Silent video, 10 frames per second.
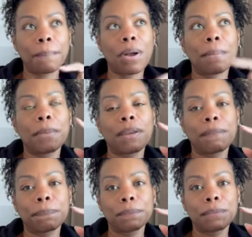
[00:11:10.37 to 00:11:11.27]
on my
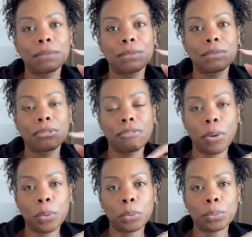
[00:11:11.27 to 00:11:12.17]

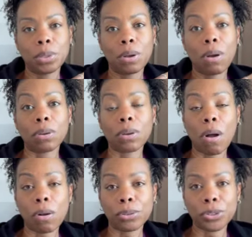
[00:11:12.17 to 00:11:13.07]
phone called
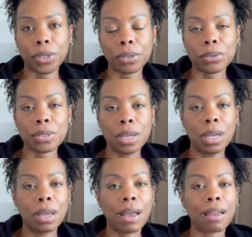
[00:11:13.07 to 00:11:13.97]
All Trails.
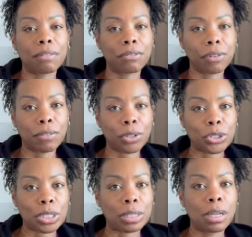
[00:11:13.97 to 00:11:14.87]
I have the free
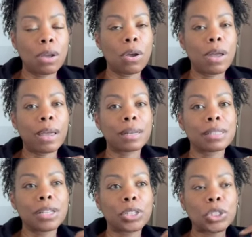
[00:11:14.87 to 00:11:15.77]
version. and it
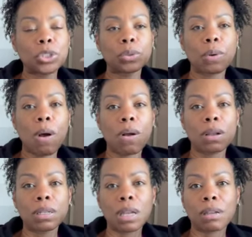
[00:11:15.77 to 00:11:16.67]
tells you
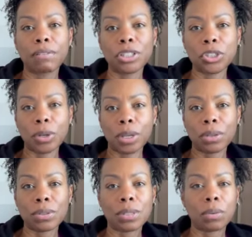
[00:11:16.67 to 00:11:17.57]
all of the
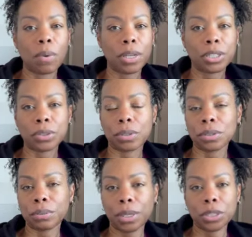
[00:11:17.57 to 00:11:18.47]
trails and the walking trails
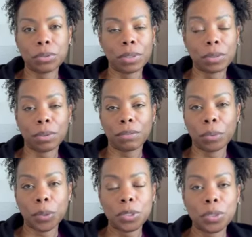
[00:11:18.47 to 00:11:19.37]
and running trails, whatever you
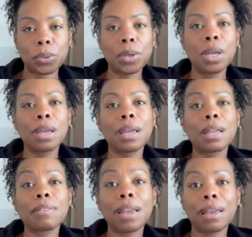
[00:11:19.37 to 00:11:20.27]
want to do
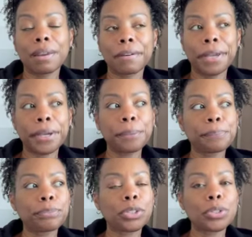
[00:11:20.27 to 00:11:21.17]
in that area.
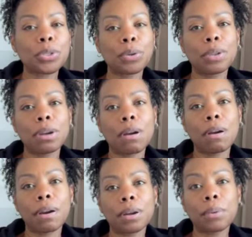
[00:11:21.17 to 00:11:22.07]
So there
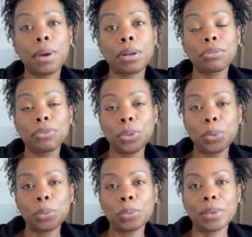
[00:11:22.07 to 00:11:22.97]
are quite a
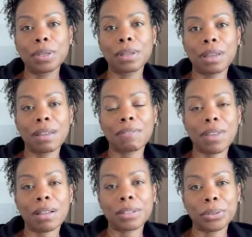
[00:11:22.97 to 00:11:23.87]
few in
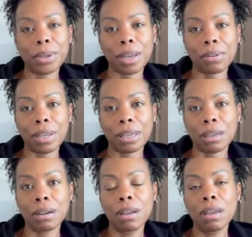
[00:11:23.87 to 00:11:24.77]
that little area,